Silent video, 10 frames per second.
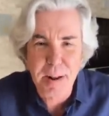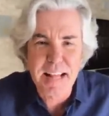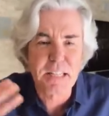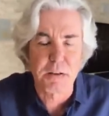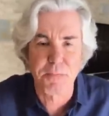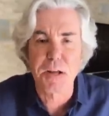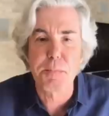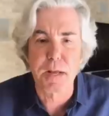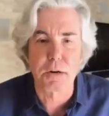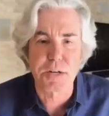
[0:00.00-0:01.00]
But I think the
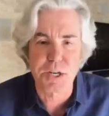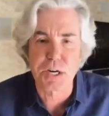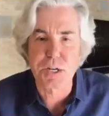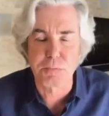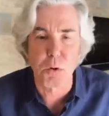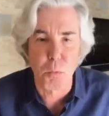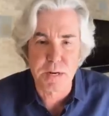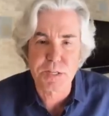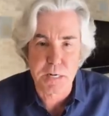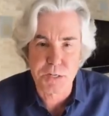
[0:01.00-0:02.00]
fundamental decision for
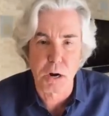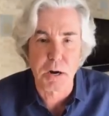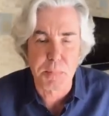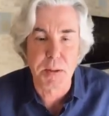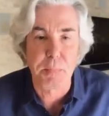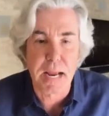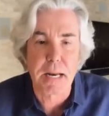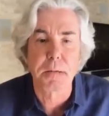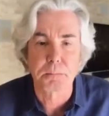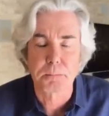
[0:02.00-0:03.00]
Wednesday has already been made.